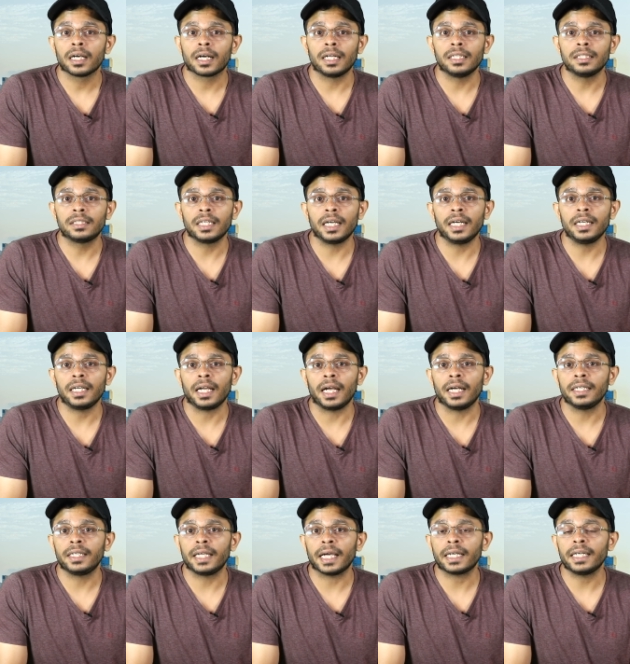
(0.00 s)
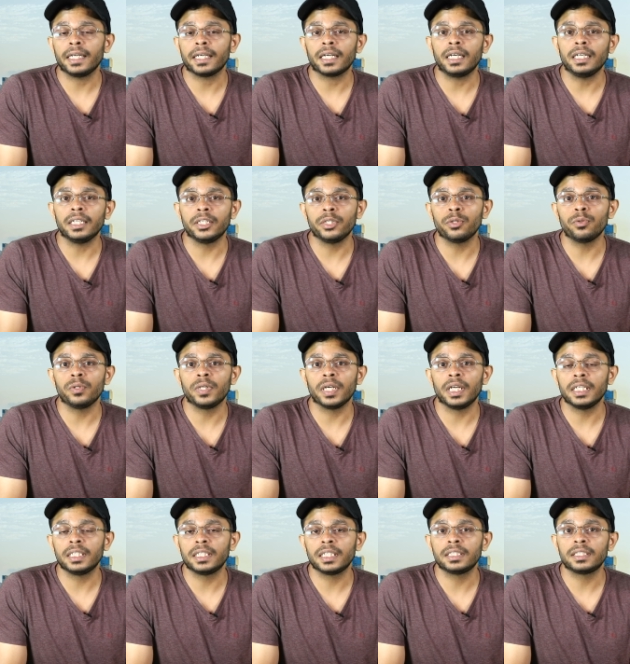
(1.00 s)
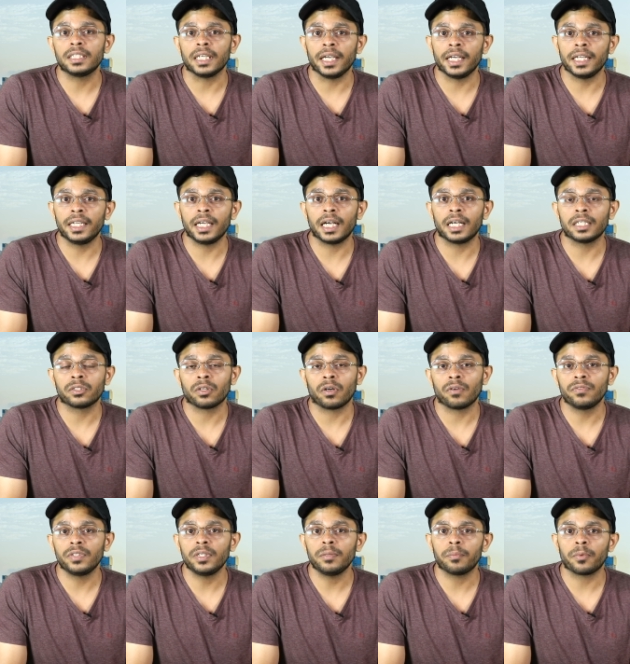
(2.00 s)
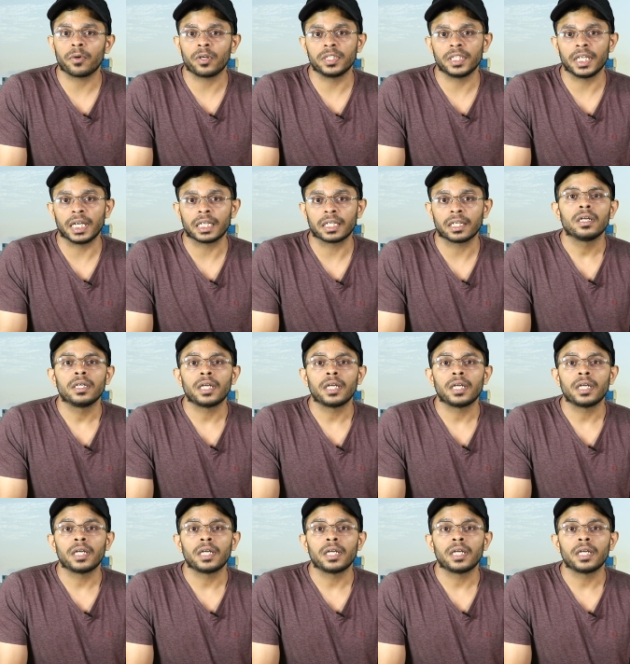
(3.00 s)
consent and technical due diligence areas of the project.